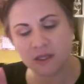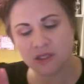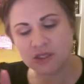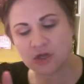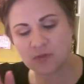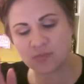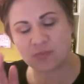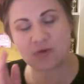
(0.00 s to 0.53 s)

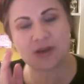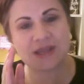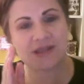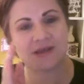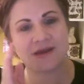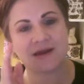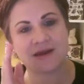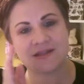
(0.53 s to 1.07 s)
Don't
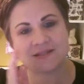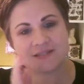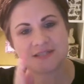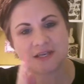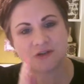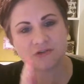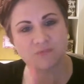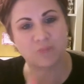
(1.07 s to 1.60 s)
bring
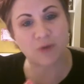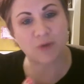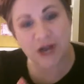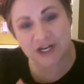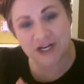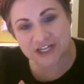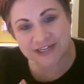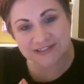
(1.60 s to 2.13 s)
unsettled
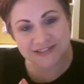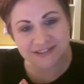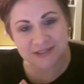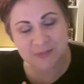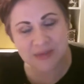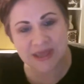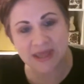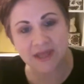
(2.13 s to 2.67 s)
projects to
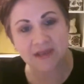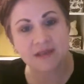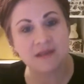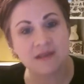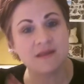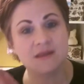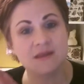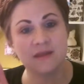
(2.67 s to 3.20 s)
bed.
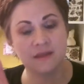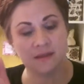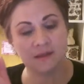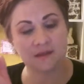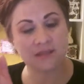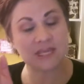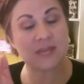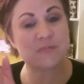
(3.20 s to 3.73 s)

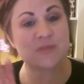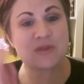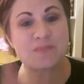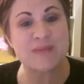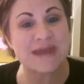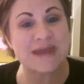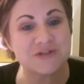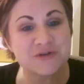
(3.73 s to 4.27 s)
Keep the
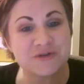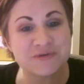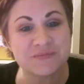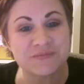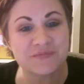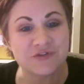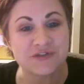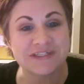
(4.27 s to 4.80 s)

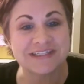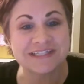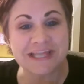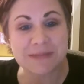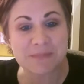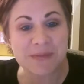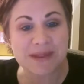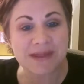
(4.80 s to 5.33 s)
bedroom for
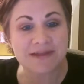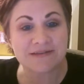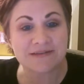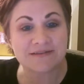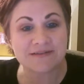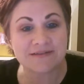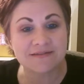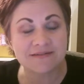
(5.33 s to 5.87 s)
sleeping
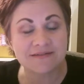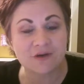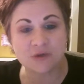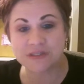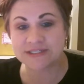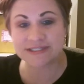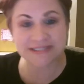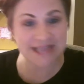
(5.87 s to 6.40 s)
or
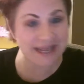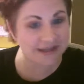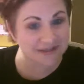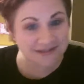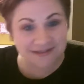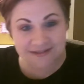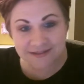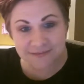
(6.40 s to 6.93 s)

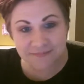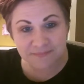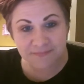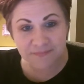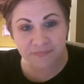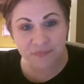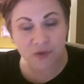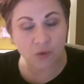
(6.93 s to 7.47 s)
sex
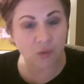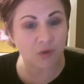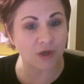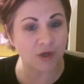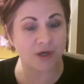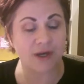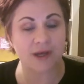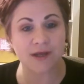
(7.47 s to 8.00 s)

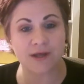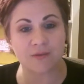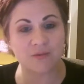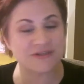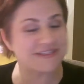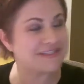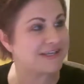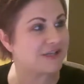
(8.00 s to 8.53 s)
or
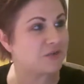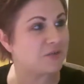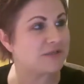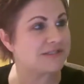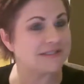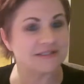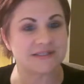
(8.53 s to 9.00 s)
what's the other one?